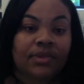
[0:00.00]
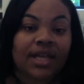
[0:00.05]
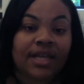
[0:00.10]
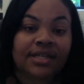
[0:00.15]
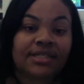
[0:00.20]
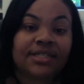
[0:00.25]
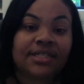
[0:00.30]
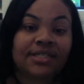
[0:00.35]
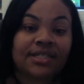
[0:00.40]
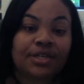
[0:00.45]

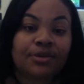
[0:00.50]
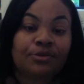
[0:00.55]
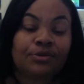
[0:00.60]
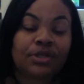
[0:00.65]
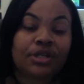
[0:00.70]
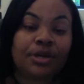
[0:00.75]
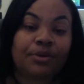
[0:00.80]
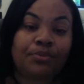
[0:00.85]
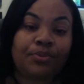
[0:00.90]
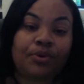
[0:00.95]
This is
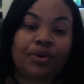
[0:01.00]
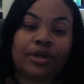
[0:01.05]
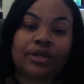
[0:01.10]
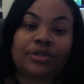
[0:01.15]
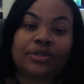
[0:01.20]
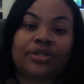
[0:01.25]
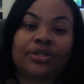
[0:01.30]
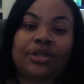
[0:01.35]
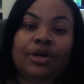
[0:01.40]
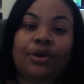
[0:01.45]
hugely
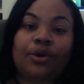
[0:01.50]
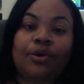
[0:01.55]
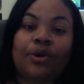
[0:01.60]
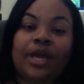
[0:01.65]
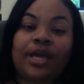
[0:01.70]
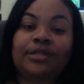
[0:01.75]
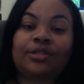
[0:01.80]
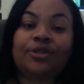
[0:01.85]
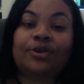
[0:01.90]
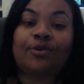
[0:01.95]
important. So
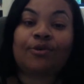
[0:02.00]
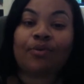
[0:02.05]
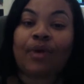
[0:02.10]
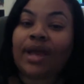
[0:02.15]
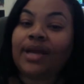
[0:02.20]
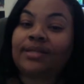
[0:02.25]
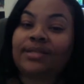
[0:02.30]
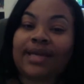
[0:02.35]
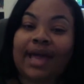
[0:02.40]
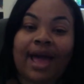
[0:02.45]
it's
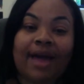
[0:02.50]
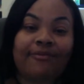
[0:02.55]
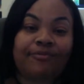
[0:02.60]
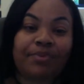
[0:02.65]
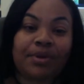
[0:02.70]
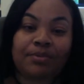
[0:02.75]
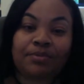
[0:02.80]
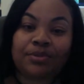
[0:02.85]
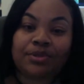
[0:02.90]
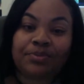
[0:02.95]
great to have
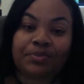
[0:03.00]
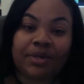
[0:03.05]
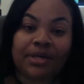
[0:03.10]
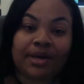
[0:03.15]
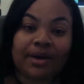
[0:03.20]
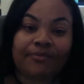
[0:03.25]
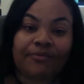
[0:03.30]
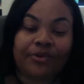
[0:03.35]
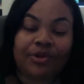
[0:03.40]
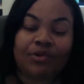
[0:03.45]
people speak
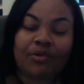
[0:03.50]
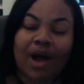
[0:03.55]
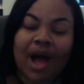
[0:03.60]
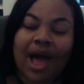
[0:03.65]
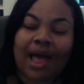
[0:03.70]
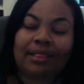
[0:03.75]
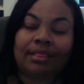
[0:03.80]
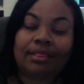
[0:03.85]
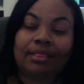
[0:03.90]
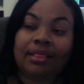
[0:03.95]
up for you.
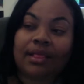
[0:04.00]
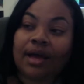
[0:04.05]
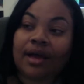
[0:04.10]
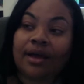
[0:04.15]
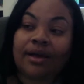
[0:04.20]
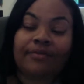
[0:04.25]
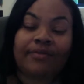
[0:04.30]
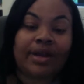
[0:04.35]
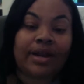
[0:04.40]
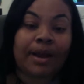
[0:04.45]
I
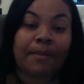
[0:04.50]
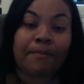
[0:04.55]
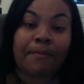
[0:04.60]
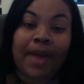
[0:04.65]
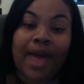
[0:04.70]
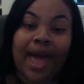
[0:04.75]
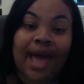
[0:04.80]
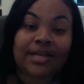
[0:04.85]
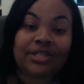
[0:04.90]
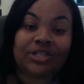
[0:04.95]
love and I'm
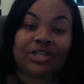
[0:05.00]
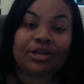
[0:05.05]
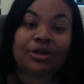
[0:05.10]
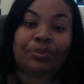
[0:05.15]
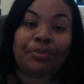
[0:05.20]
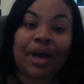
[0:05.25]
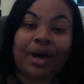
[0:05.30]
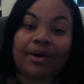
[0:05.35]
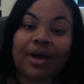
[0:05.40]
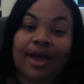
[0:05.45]
passionate
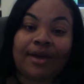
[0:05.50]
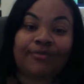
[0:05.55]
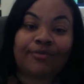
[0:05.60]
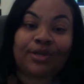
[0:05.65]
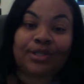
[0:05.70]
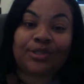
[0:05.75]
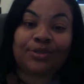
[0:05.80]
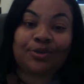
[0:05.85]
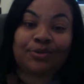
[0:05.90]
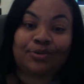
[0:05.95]
about
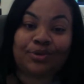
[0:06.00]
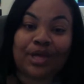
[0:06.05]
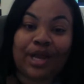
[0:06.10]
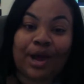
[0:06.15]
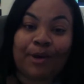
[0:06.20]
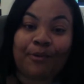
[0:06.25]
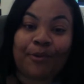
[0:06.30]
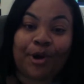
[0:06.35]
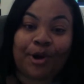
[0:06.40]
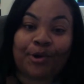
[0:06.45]
every student that
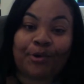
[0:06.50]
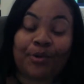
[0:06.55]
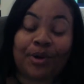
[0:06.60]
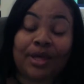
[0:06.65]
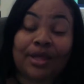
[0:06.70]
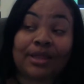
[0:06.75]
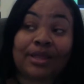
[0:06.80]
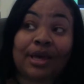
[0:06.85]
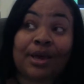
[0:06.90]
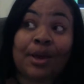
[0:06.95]
I work
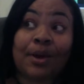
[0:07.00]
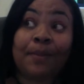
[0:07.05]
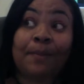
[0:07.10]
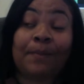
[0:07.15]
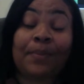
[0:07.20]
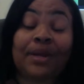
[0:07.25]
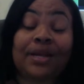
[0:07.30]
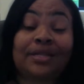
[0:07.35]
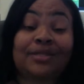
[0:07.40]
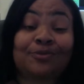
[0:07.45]
with,
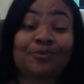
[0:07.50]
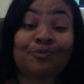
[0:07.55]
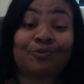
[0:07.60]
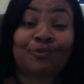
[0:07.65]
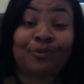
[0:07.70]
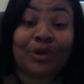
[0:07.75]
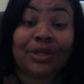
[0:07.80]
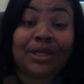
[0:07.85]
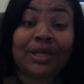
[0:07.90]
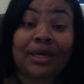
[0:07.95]
but it's
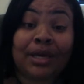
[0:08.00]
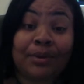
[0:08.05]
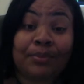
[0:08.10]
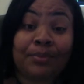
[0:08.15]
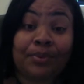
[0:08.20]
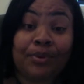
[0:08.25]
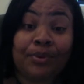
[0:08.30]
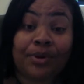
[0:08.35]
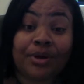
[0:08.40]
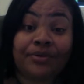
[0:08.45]
really
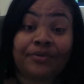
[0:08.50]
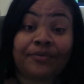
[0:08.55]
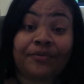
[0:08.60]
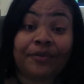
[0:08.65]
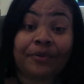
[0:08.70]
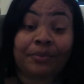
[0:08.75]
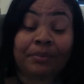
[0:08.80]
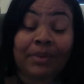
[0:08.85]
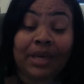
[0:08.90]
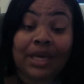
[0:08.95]
important
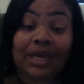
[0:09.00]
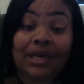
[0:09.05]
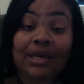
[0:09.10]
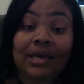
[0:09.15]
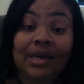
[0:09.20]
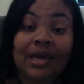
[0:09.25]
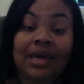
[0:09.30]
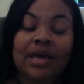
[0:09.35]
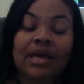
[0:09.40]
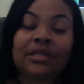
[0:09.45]
for me
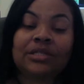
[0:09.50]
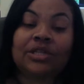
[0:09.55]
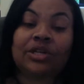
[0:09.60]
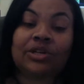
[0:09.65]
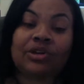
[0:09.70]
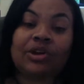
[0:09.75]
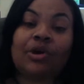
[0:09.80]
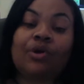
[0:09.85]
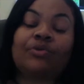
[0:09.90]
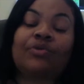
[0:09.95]
to
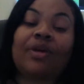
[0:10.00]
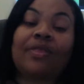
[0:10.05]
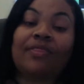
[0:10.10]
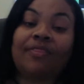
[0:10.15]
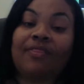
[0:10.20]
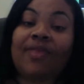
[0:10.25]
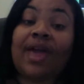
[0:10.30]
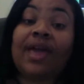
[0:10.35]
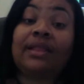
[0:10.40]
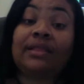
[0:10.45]
know that
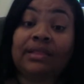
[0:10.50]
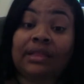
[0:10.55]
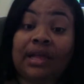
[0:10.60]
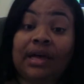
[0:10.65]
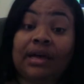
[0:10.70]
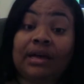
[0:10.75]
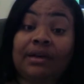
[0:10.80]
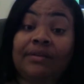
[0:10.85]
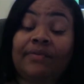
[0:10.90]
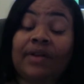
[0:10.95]
they
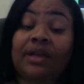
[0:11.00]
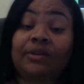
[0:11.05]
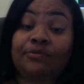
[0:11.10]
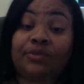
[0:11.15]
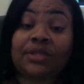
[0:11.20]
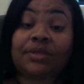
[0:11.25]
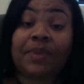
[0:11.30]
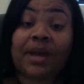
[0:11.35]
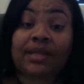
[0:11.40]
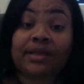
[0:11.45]
love and
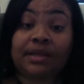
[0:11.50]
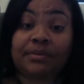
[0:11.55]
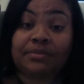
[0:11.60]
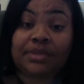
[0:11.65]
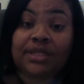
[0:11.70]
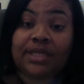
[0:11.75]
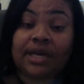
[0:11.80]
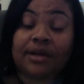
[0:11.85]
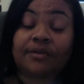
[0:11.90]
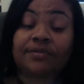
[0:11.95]
respect
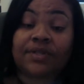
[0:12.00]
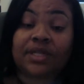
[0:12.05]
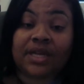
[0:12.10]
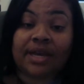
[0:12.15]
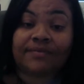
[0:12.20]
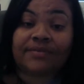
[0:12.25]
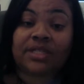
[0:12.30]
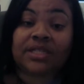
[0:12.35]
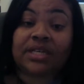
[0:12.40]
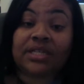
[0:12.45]
themselves
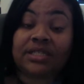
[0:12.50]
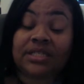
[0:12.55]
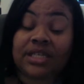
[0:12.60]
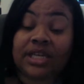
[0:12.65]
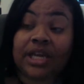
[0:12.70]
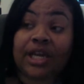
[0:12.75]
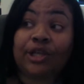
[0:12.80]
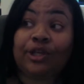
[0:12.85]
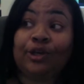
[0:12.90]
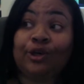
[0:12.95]
enough to
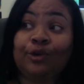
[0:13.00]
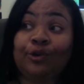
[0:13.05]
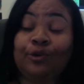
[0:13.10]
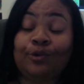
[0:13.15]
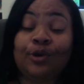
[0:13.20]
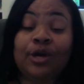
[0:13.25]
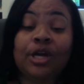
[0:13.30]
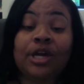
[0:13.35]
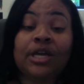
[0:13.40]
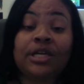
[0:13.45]
continue
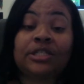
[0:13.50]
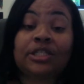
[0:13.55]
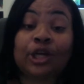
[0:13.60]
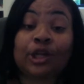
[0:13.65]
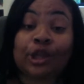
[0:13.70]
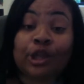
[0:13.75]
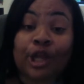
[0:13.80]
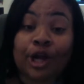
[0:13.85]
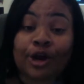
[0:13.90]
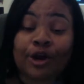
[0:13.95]
to
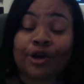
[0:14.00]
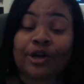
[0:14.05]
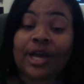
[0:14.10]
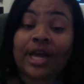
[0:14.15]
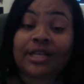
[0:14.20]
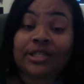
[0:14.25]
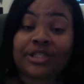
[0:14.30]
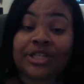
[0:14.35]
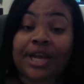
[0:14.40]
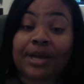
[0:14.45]
learn
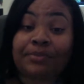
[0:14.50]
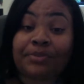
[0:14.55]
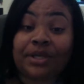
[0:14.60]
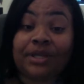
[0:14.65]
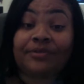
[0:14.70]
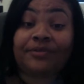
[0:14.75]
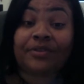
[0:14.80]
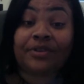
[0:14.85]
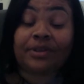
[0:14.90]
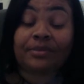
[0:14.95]
and
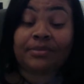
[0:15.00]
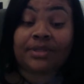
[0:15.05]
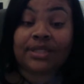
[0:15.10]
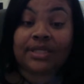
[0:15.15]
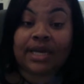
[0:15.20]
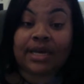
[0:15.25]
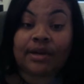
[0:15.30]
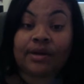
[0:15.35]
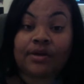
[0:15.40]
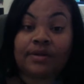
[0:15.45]
champion for
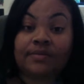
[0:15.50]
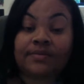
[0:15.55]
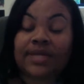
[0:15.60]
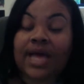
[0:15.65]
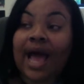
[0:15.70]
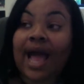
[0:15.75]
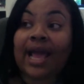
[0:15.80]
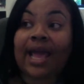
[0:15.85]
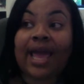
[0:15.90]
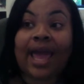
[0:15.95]
themselves.
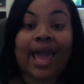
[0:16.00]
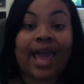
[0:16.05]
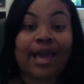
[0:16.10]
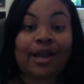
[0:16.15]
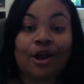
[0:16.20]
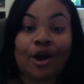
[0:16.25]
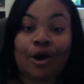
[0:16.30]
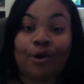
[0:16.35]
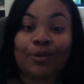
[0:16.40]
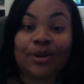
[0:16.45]
I
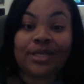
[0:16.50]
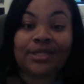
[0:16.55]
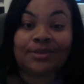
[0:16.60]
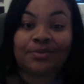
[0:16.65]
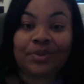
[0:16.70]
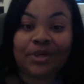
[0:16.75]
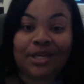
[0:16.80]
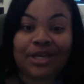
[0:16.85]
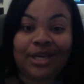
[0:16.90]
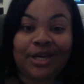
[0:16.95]
can't always
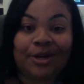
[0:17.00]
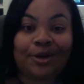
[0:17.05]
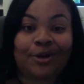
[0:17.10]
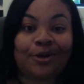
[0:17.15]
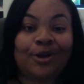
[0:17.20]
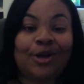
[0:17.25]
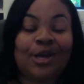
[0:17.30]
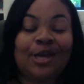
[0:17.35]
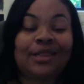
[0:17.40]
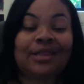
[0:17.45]
be here.
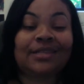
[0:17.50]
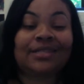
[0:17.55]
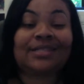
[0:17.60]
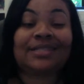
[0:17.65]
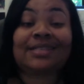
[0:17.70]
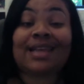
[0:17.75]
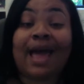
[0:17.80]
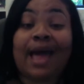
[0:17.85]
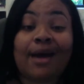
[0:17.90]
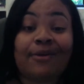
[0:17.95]
The
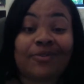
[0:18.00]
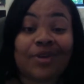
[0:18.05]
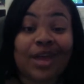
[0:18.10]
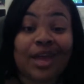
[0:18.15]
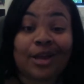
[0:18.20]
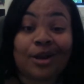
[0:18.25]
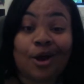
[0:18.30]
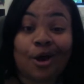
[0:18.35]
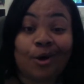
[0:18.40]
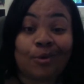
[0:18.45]
staff
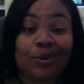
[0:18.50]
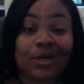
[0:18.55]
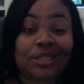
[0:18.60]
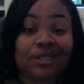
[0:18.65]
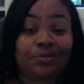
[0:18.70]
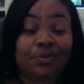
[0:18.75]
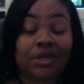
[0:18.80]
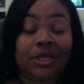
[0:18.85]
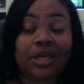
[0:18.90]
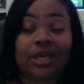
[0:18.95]
can't
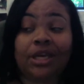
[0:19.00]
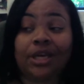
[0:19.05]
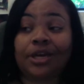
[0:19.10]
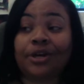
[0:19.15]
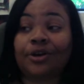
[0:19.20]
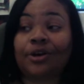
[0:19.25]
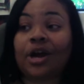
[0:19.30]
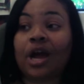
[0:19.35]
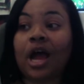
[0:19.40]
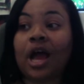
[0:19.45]
always be
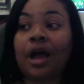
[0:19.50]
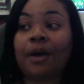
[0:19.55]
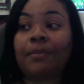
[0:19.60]
here.